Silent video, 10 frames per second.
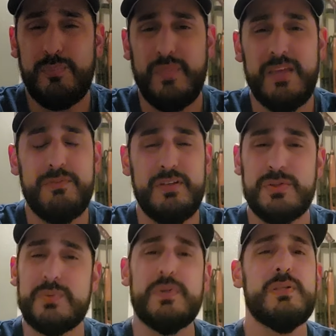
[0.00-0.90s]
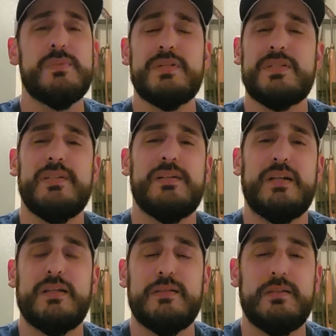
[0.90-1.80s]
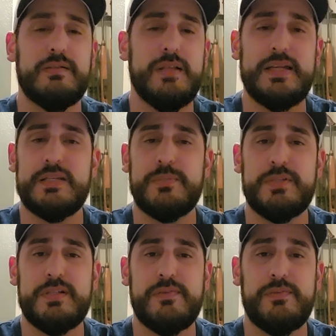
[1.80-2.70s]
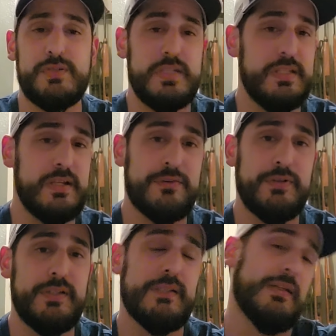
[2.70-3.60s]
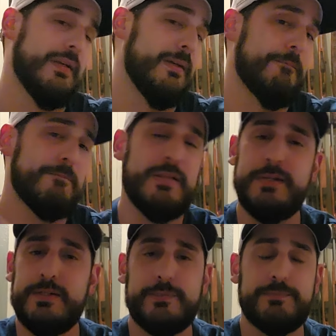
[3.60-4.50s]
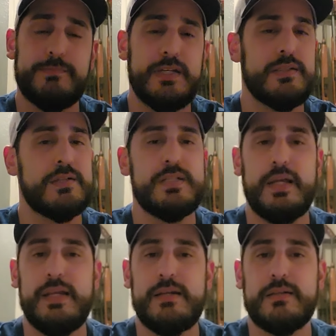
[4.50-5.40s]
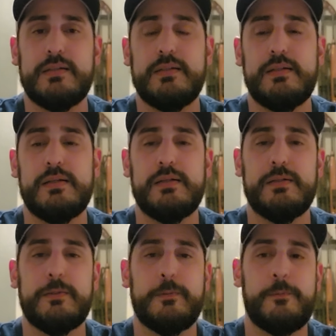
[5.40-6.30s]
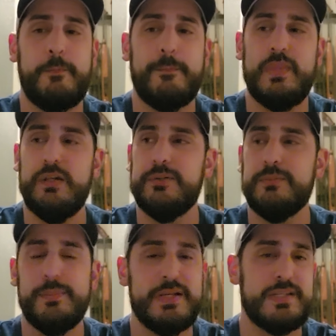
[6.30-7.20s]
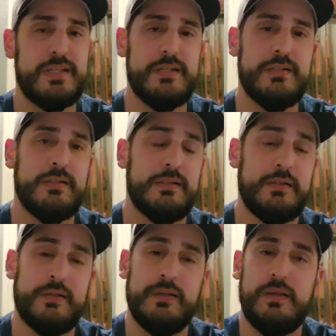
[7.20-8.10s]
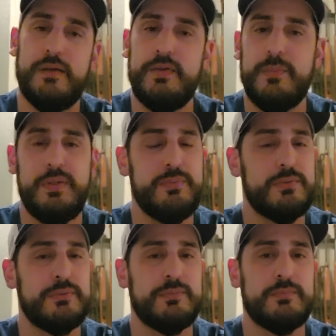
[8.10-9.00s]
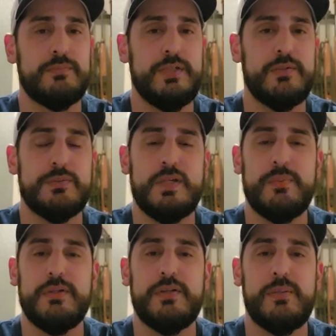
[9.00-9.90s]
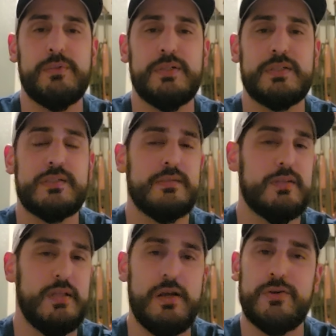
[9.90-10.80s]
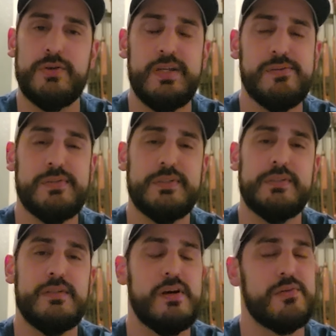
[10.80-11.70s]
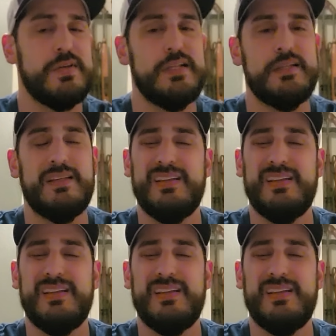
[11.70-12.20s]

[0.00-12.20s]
If you know some other books that are like some of the stuff you see that I read, let me know. I'll check it out. I'm not scared. I've had people tell me to look at books. I'll go get one. I'll read it.